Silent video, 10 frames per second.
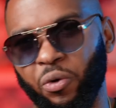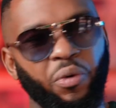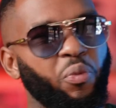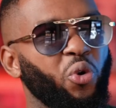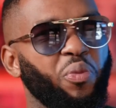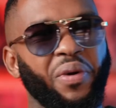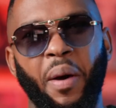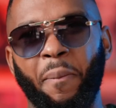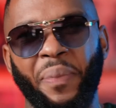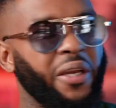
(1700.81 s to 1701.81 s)
The more you
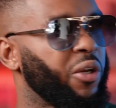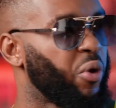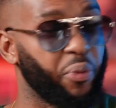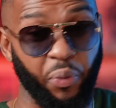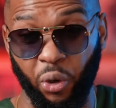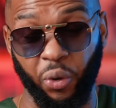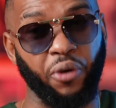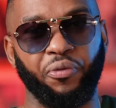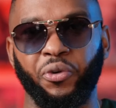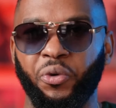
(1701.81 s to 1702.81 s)
become better, the more people are
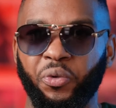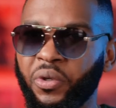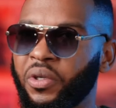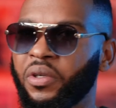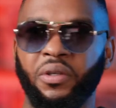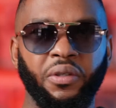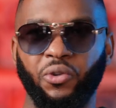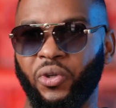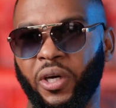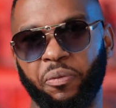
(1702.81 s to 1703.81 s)
looking for you.
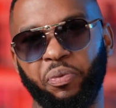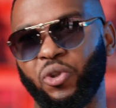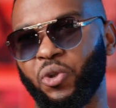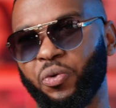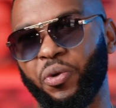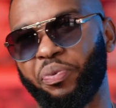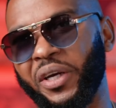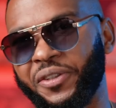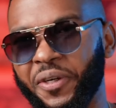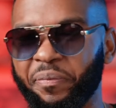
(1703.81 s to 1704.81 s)
You got to put your
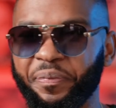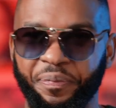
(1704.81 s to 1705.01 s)
price up.